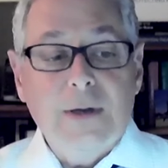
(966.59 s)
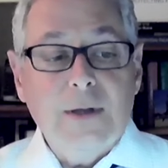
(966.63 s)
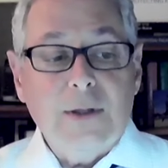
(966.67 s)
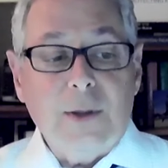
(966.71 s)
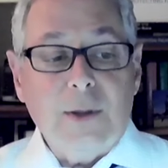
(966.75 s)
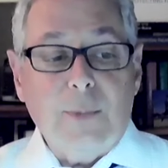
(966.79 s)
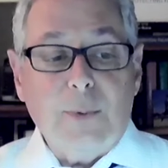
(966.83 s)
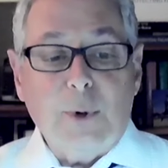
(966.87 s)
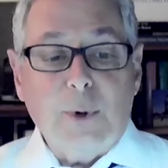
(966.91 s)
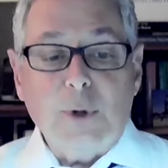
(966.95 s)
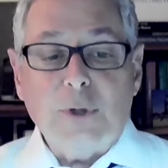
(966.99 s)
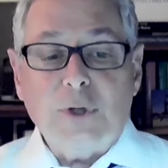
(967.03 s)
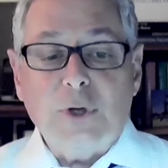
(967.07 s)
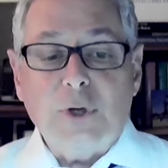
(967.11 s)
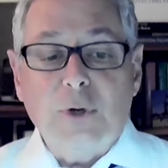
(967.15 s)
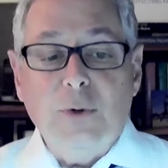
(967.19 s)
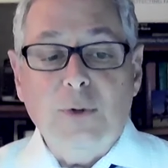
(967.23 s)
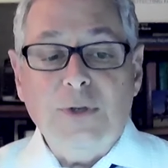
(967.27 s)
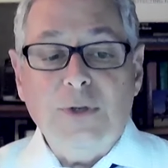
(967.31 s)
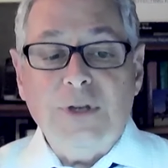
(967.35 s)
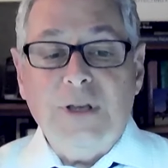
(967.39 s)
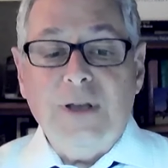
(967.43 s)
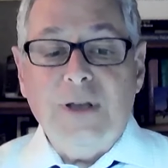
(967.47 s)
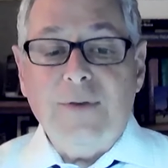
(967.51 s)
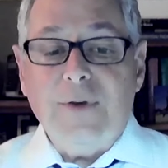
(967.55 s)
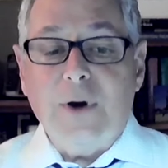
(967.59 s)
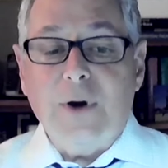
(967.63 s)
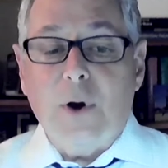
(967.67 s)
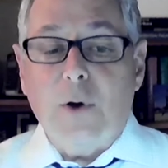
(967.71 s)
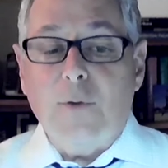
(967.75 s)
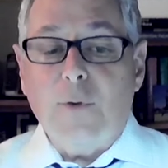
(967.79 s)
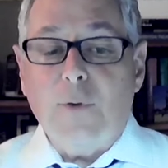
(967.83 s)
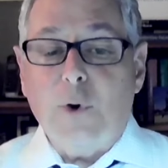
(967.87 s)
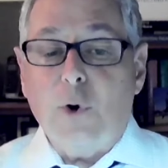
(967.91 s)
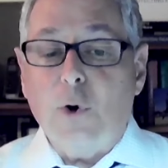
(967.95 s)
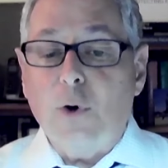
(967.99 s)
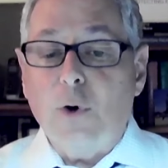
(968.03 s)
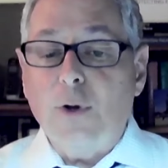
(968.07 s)
the person who's given
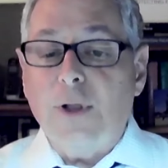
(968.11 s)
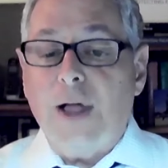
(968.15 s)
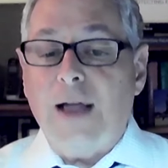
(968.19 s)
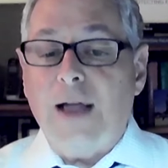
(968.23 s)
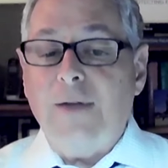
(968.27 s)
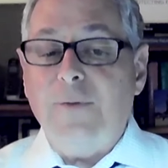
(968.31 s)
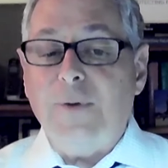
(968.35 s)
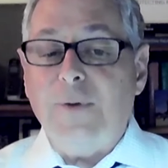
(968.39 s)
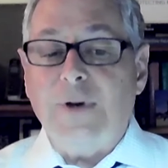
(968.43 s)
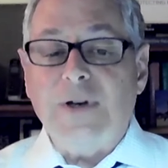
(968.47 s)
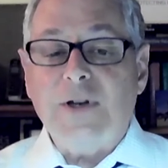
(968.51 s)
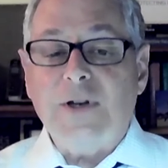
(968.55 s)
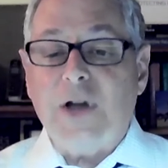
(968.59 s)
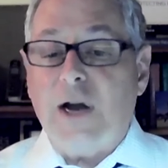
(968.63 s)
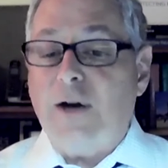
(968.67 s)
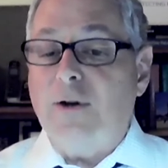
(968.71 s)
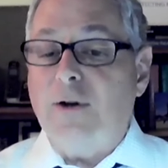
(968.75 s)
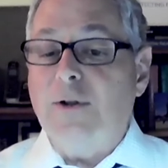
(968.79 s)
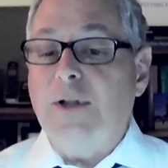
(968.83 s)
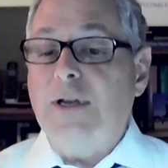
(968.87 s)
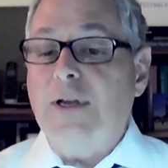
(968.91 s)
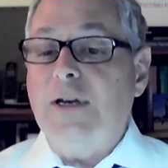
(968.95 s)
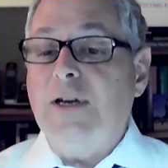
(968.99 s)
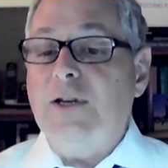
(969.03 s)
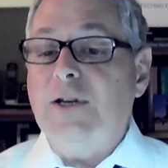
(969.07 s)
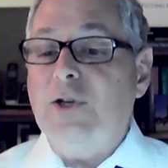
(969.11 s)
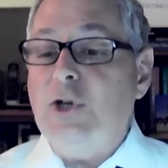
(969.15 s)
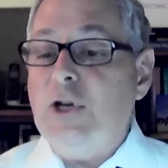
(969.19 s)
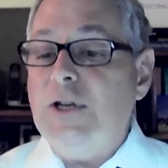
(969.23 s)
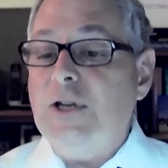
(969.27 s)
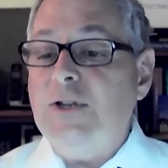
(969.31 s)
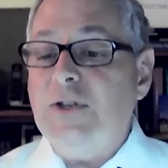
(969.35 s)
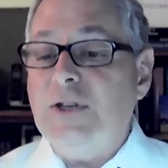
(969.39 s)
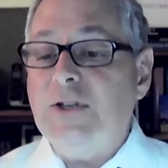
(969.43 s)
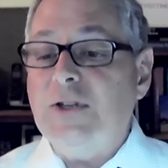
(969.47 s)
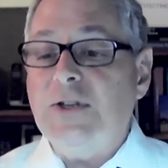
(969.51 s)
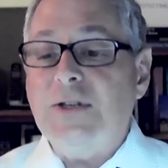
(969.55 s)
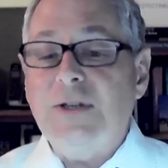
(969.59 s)
over her life entirely to
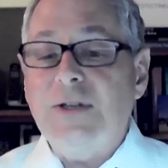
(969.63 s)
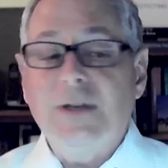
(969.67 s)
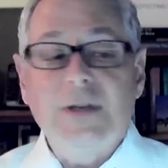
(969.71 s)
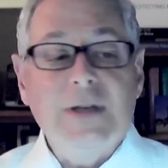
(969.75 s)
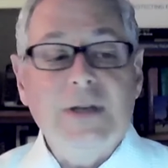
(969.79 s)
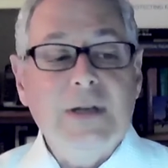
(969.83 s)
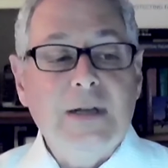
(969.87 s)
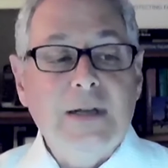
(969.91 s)
Jesus,